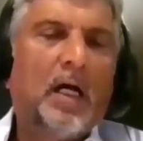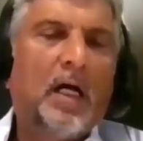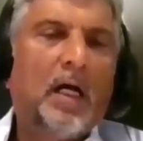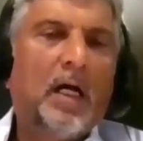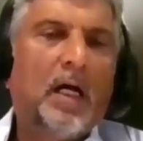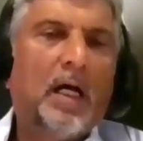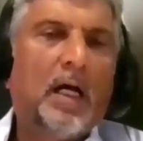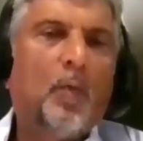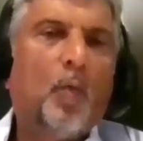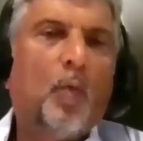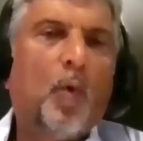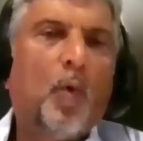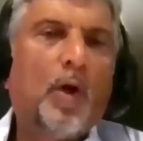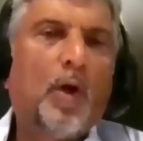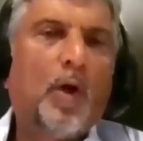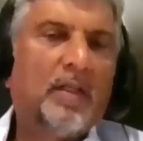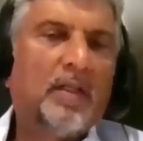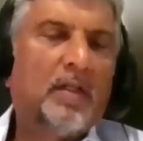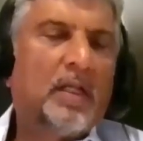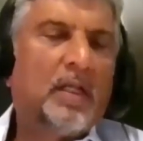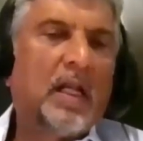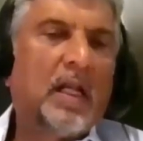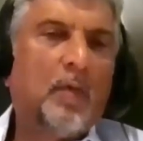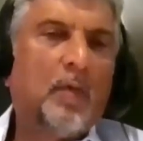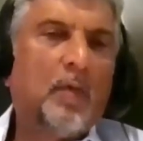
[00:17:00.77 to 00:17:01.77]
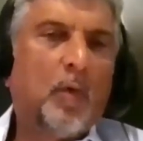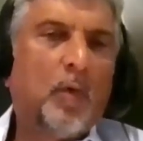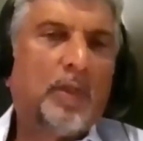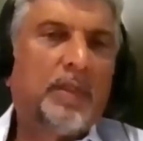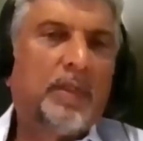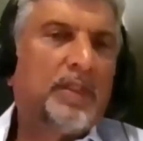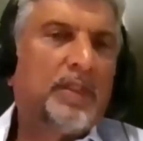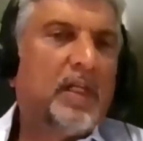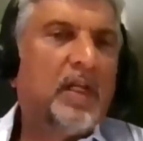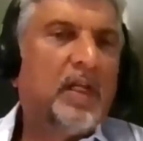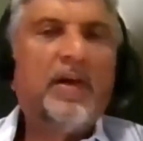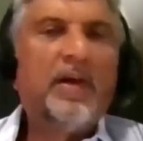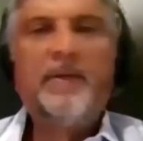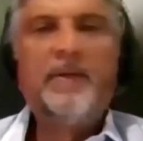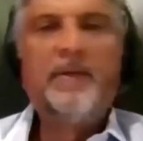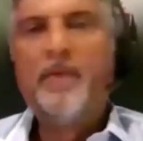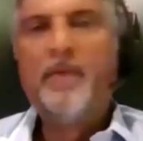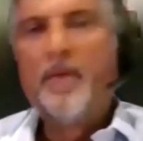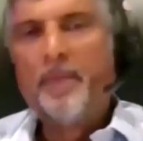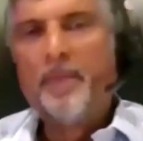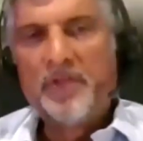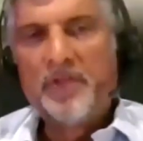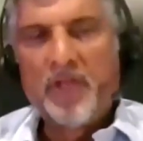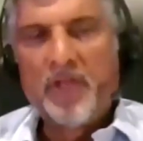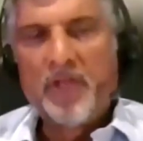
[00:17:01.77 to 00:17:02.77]
What the clearing
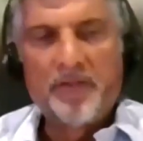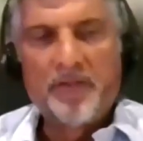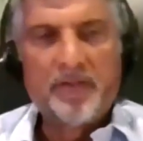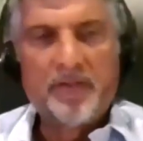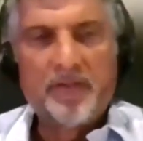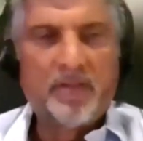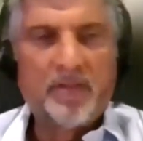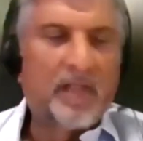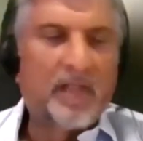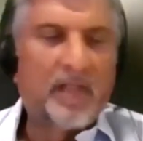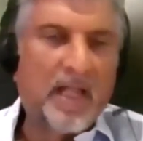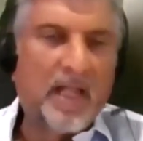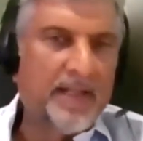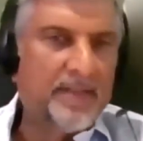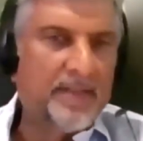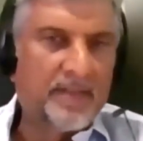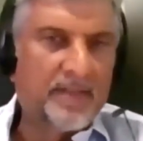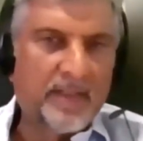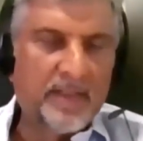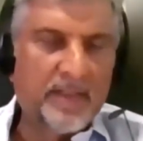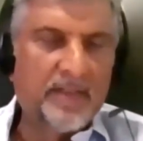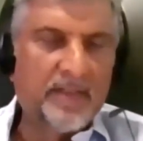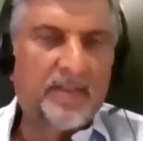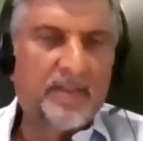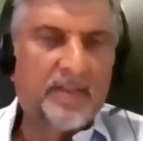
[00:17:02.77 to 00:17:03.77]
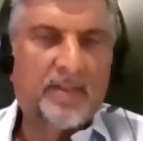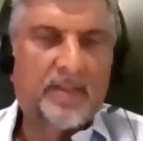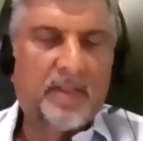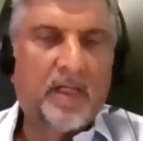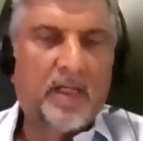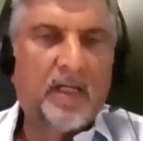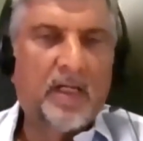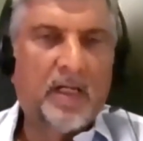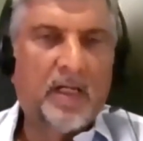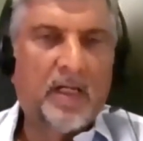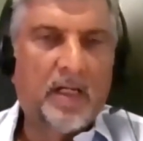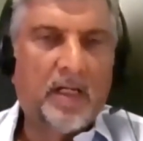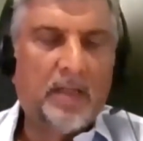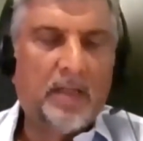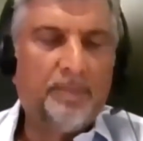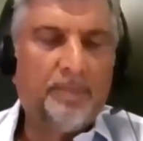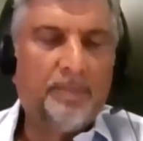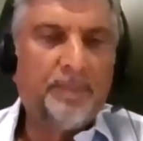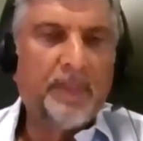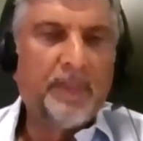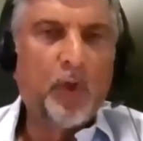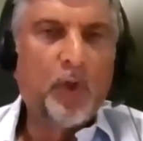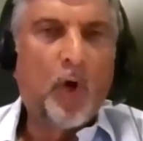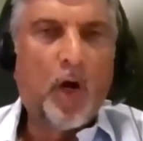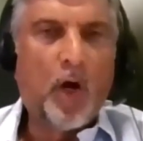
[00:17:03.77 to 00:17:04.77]
member charges the clients is
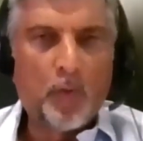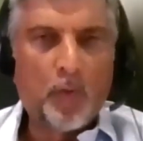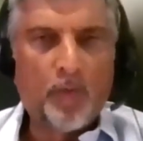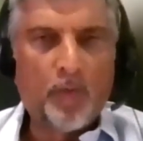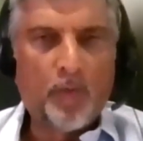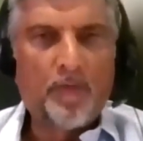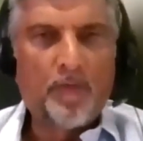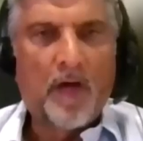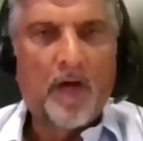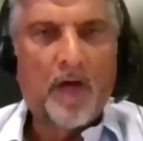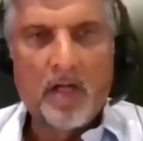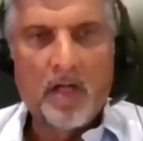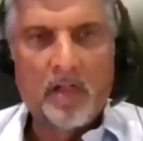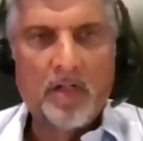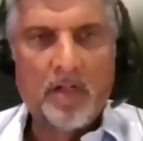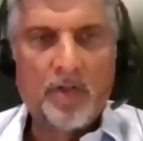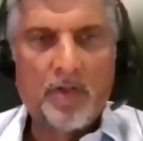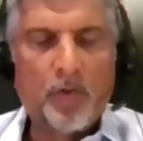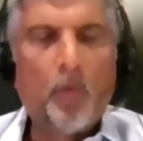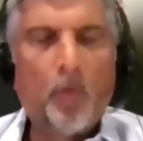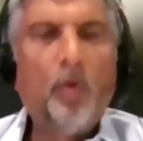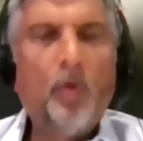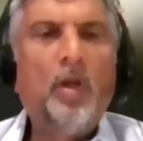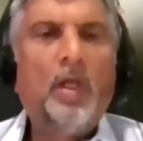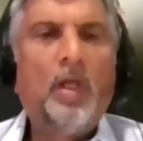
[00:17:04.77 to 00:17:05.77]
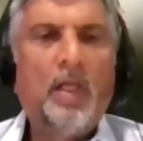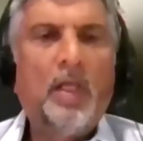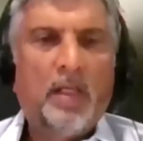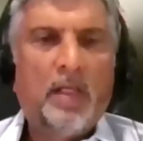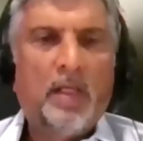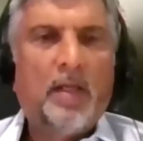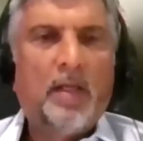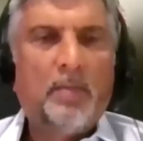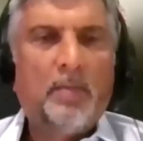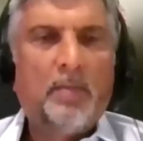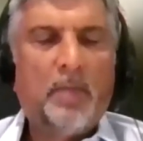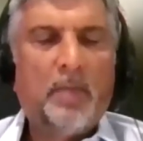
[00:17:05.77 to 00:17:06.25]
out of our control, but